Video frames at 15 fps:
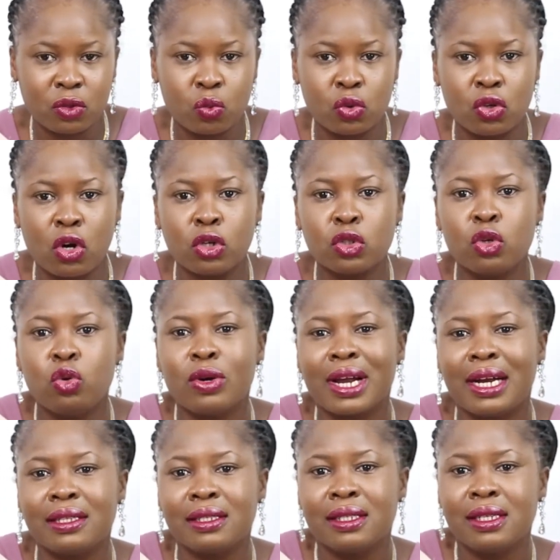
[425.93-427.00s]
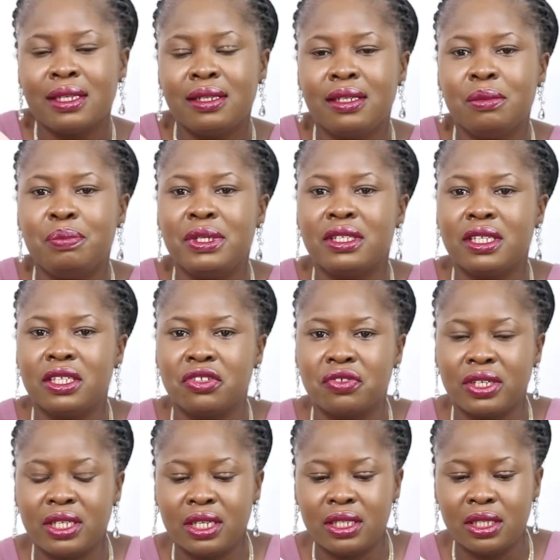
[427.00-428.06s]
We'd also look at the business
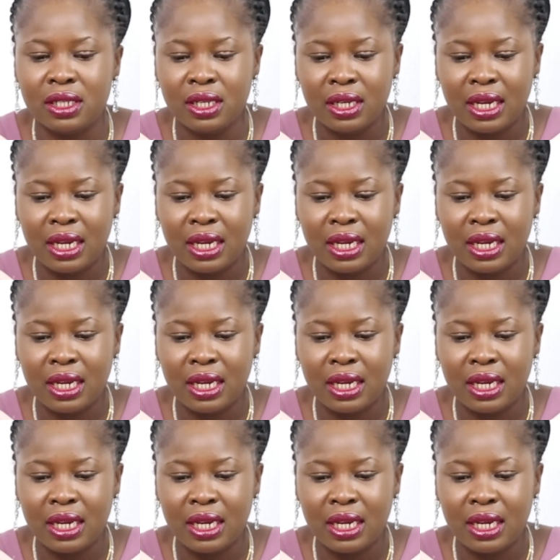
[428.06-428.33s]
strategy.